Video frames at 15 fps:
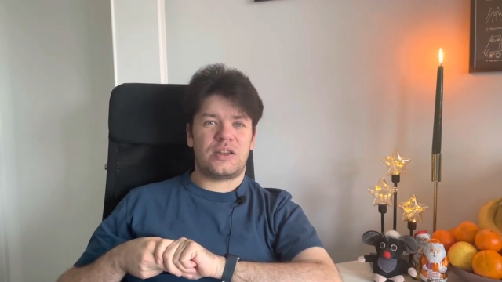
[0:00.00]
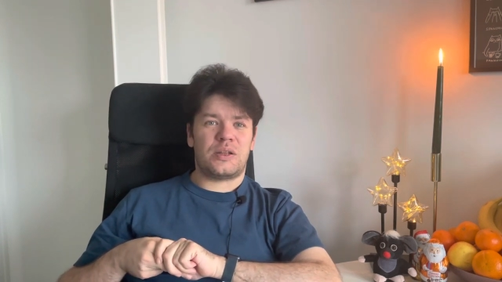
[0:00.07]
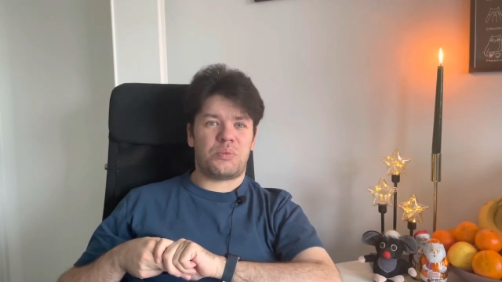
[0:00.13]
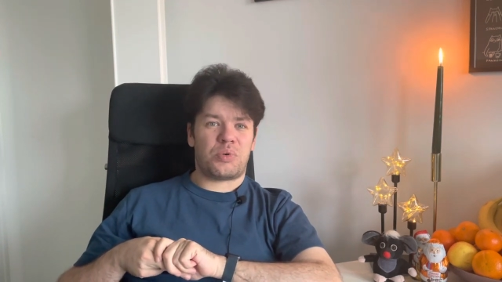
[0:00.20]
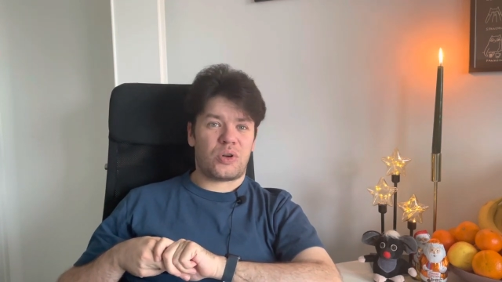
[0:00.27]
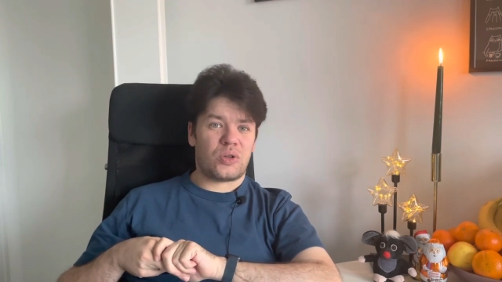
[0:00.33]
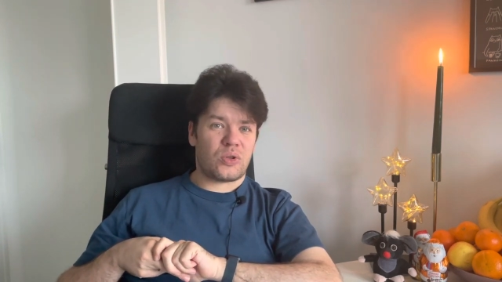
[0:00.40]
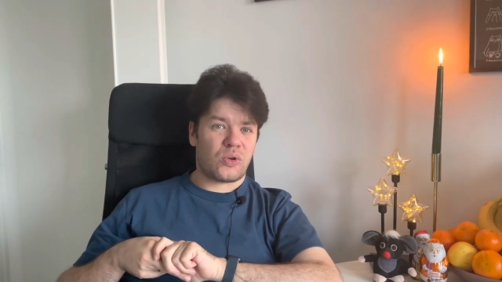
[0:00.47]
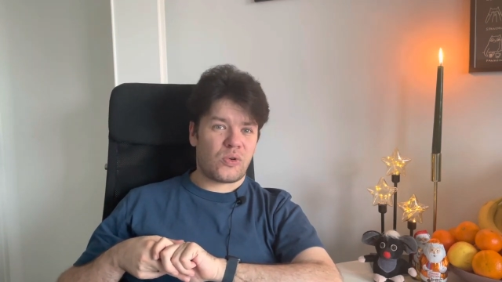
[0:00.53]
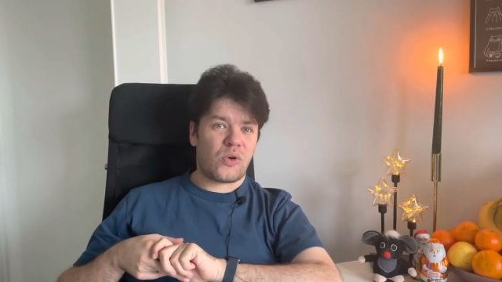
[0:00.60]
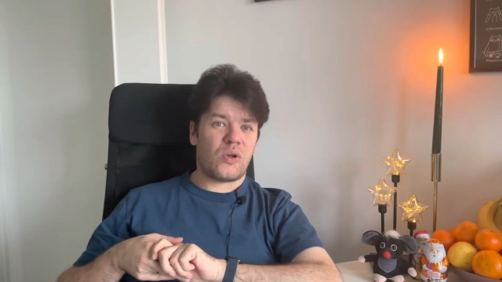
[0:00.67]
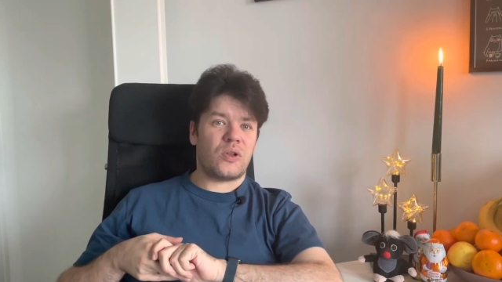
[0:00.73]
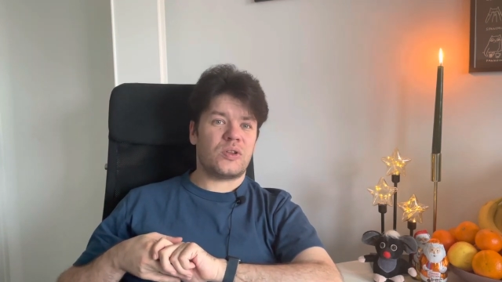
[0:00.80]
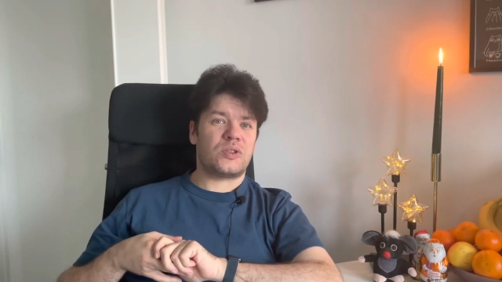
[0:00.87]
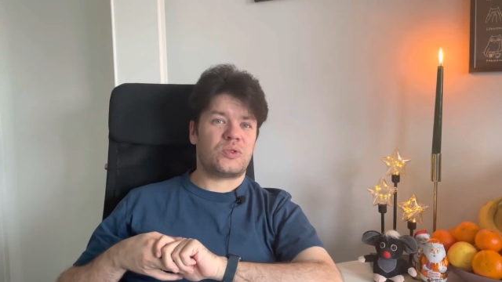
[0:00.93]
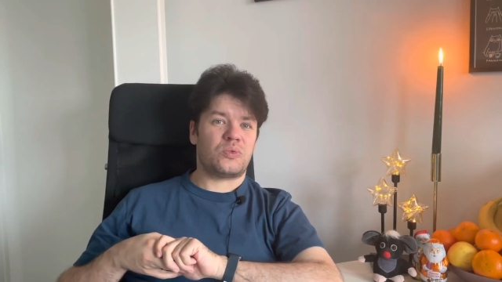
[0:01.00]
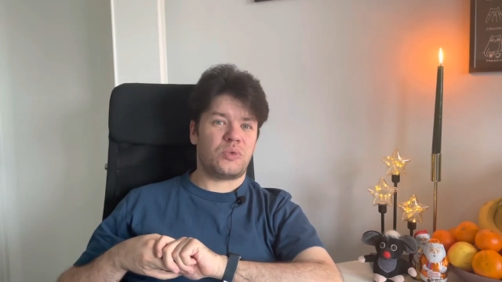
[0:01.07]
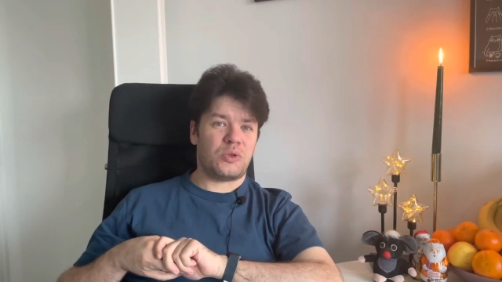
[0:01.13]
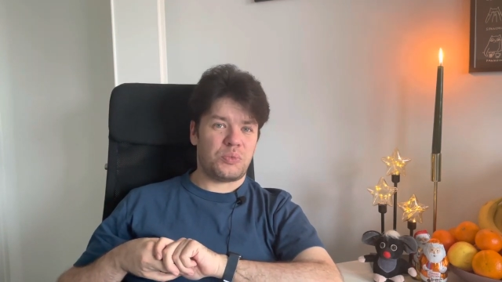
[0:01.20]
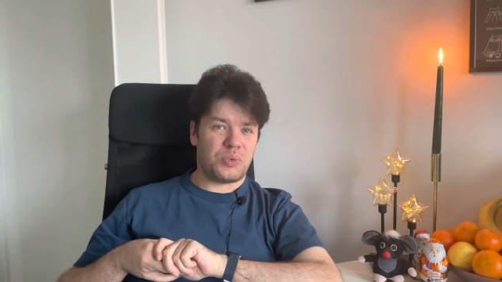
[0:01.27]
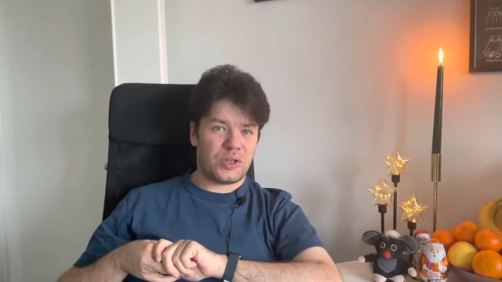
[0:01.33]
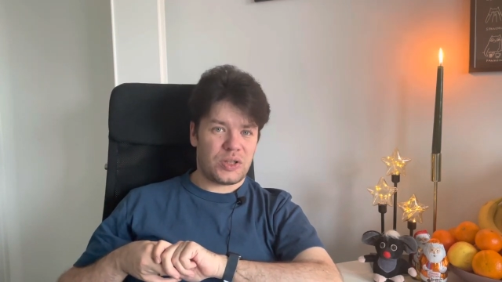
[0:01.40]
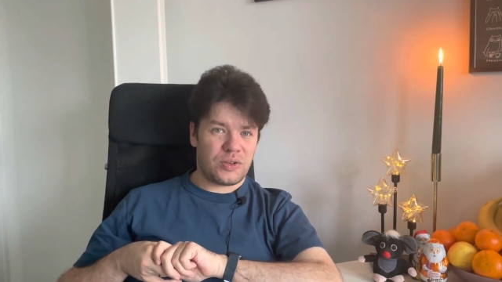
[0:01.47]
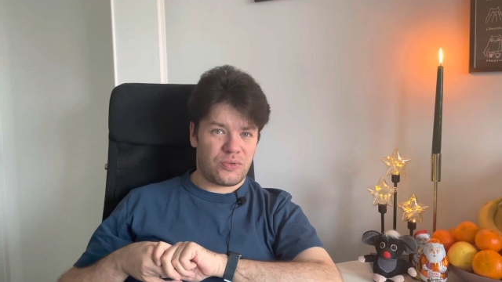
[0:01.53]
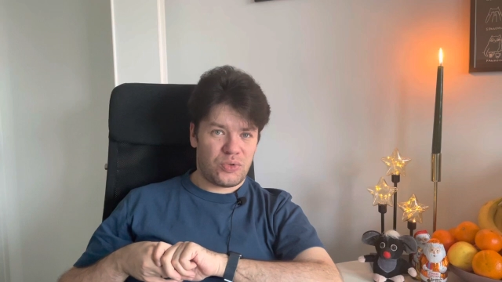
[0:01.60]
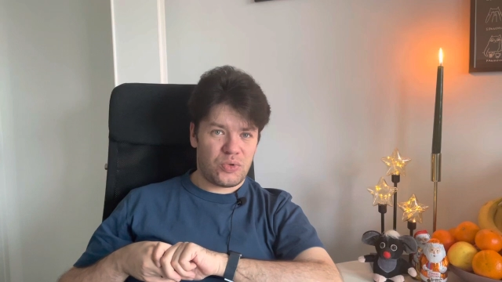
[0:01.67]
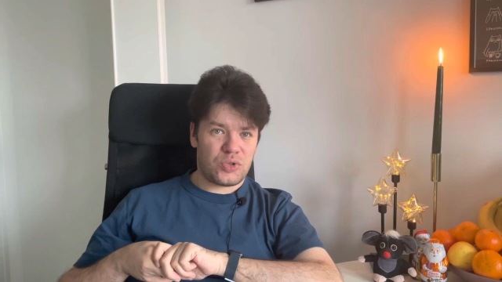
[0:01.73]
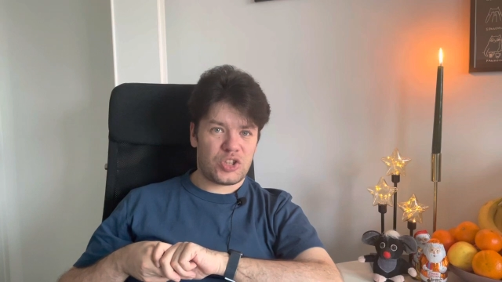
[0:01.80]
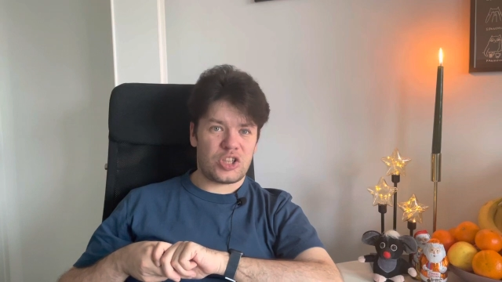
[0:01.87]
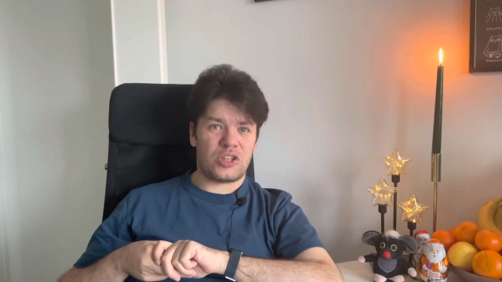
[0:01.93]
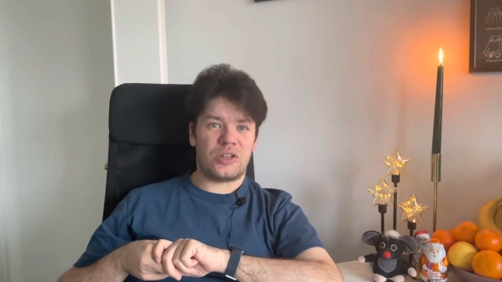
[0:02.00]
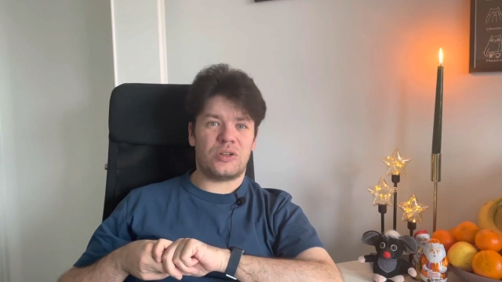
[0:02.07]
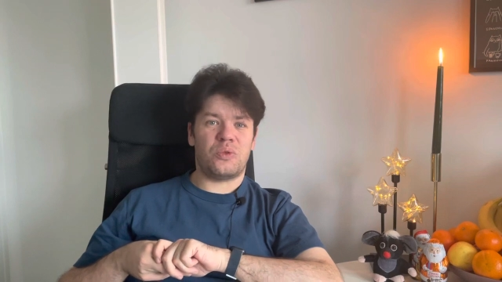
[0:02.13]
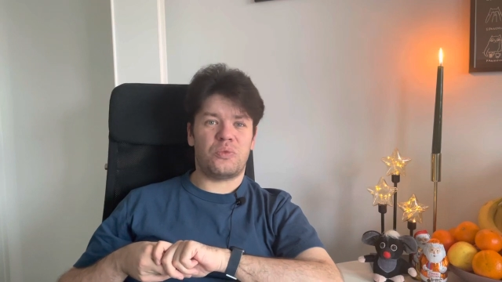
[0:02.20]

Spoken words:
the protocols will be the future.